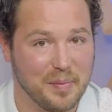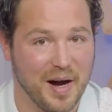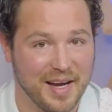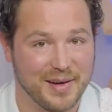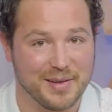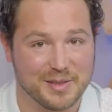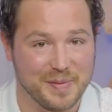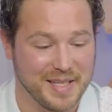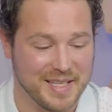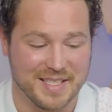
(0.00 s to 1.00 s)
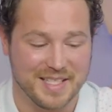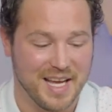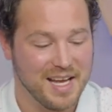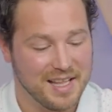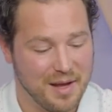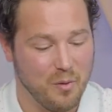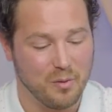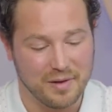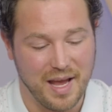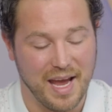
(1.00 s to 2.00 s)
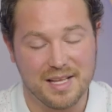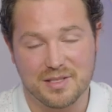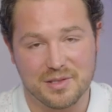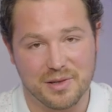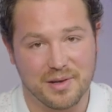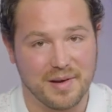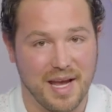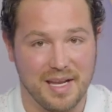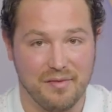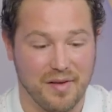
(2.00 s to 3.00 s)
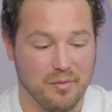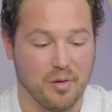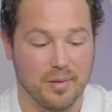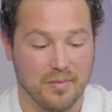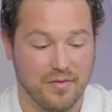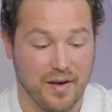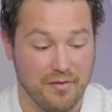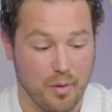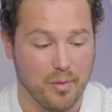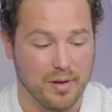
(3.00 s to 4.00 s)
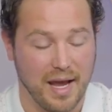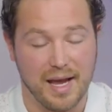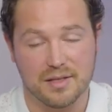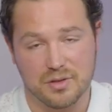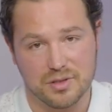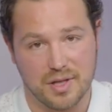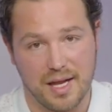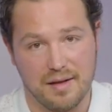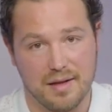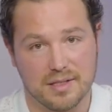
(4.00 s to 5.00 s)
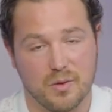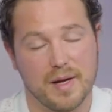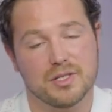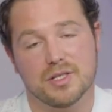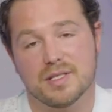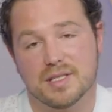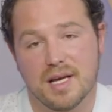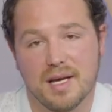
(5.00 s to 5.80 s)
buyers because they won't answer any favorable favorable answers to any of these questions.